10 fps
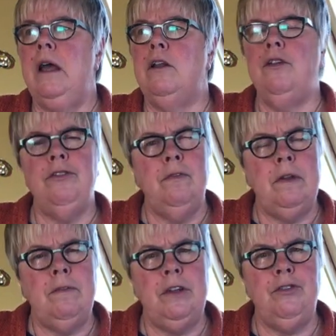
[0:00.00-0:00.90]
Lots of
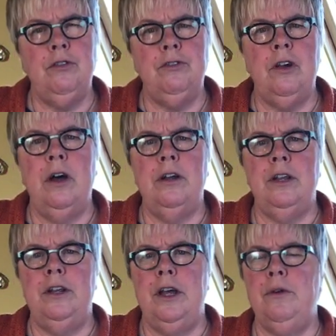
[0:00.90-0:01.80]
lovely
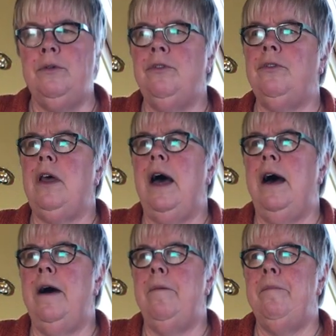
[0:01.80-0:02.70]
sultana notes
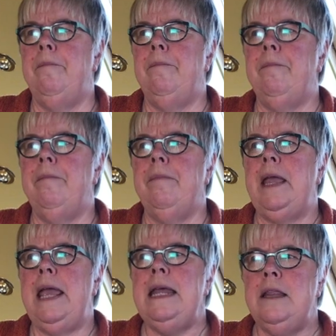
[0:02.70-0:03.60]

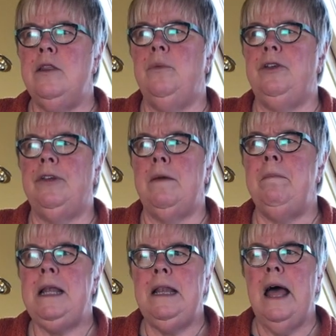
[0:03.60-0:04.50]
in the whisky, a
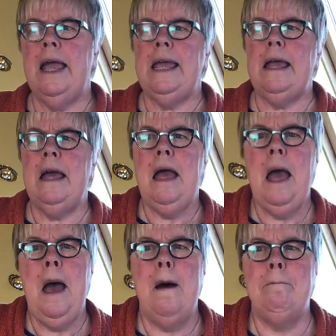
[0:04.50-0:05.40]
bit like
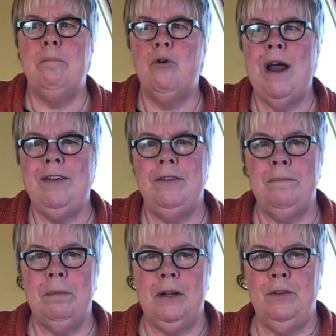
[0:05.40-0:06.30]
bread
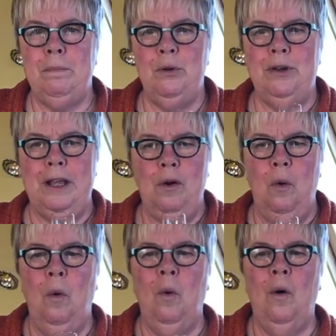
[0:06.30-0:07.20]
and butter pudding,
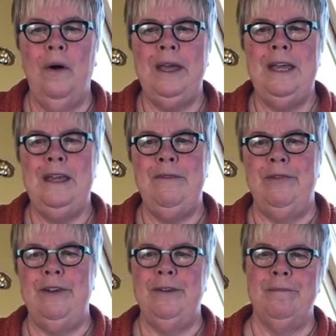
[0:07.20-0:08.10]
or
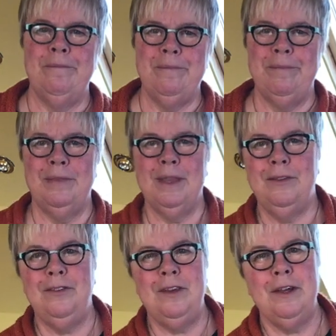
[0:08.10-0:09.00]
even,
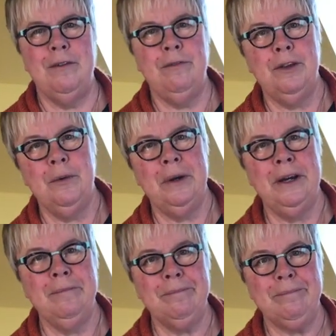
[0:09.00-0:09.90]
dear
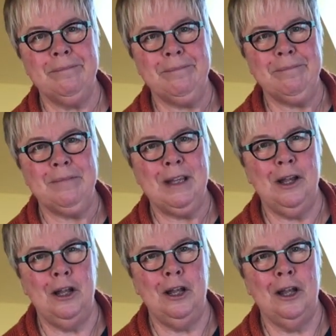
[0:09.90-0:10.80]
viewer,
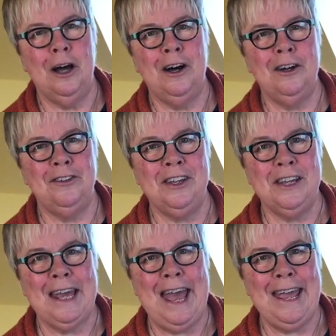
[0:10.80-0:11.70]
lardy
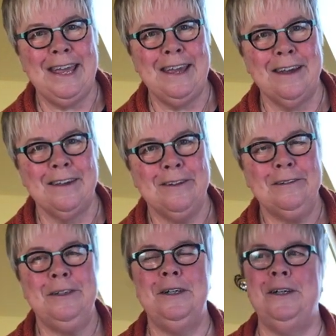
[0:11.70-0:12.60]
cake.
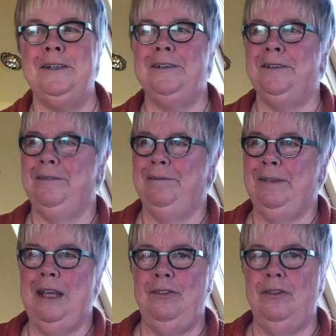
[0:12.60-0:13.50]
Oh,
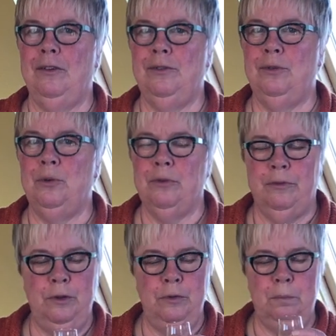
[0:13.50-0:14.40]
let's not talk
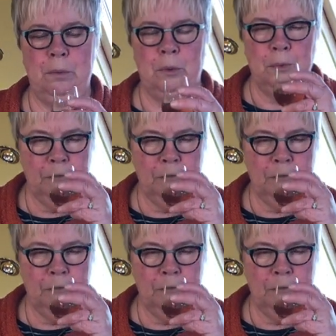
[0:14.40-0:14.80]
food porn.